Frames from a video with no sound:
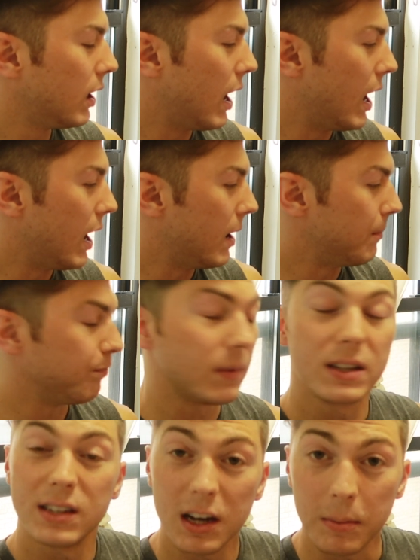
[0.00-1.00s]
um,
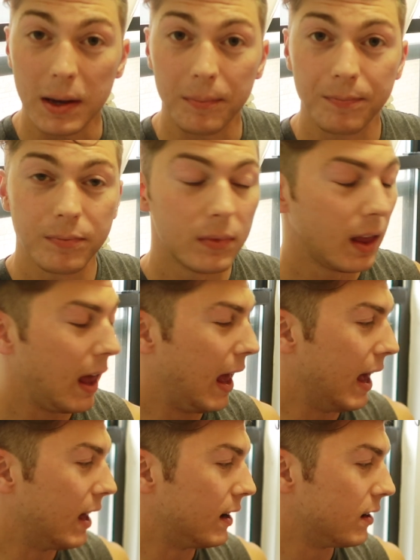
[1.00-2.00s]
cinnamon,
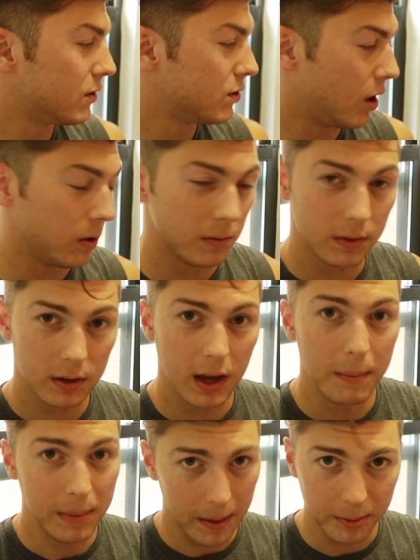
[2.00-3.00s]
and salt
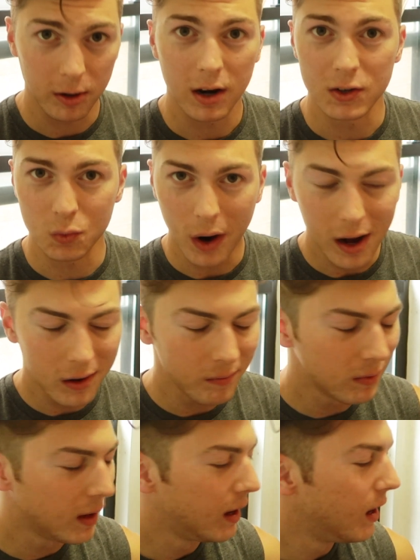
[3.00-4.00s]
and pepper as well.
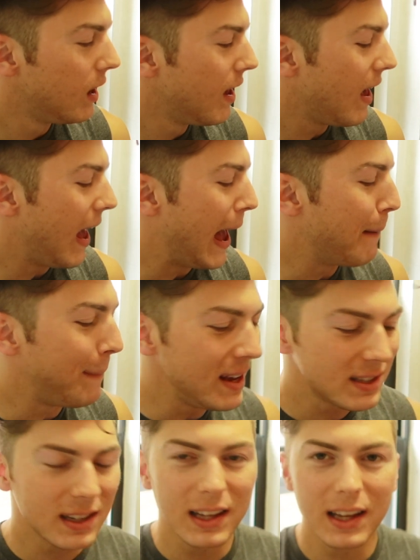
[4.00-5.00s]
And
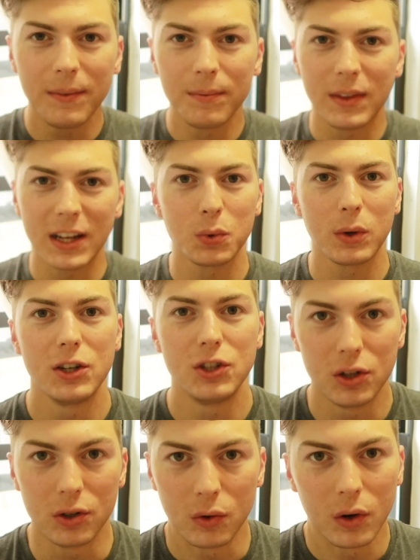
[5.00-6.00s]
basically, that's what I
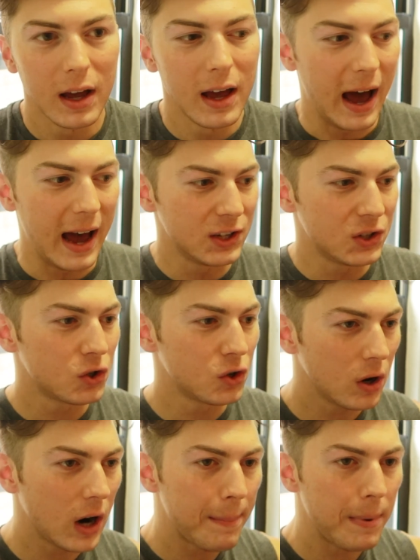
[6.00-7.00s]
do. I
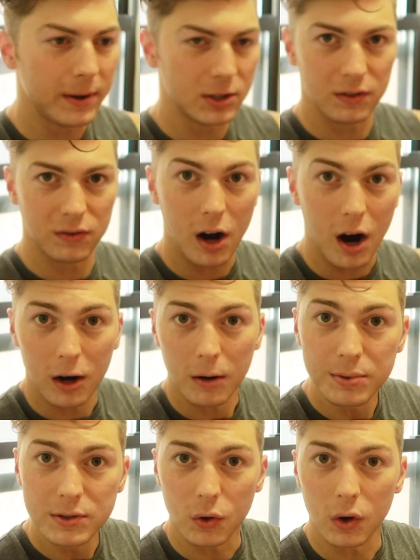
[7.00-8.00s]
store up a bunch of
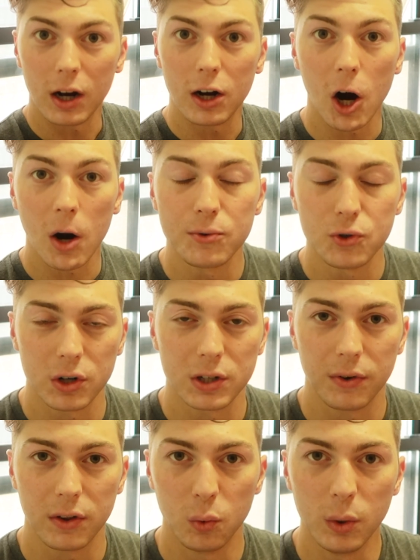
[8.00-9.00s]
carbs, so a carb source
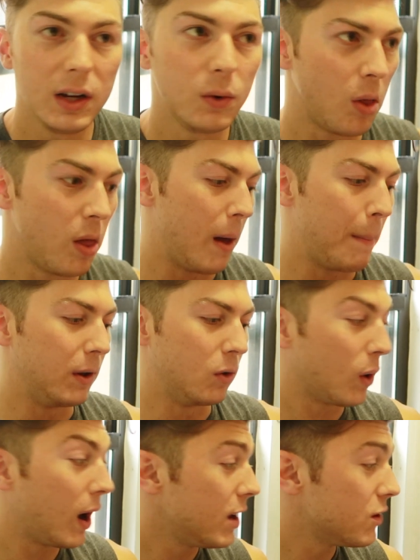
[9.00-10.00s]
for the week, whether that be
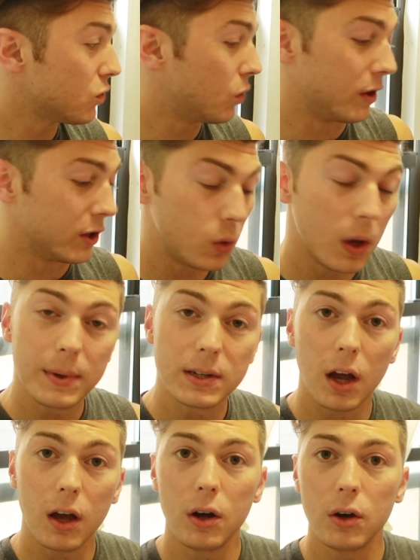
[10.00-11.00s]
rice or the sweet
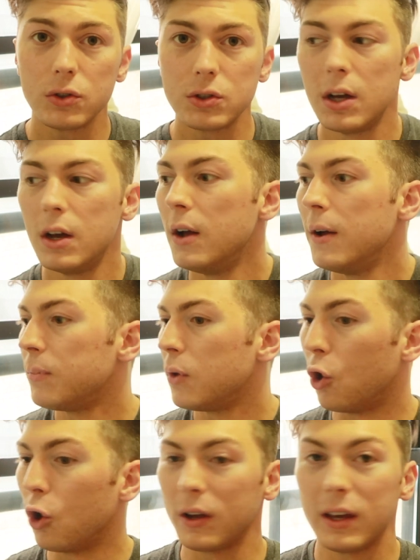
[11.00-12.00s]
potatoes,
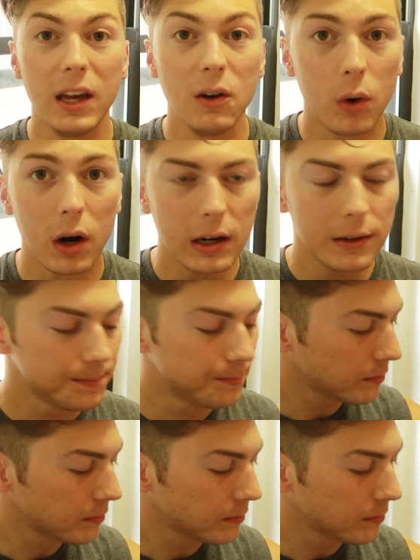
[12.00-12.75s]
or quinoa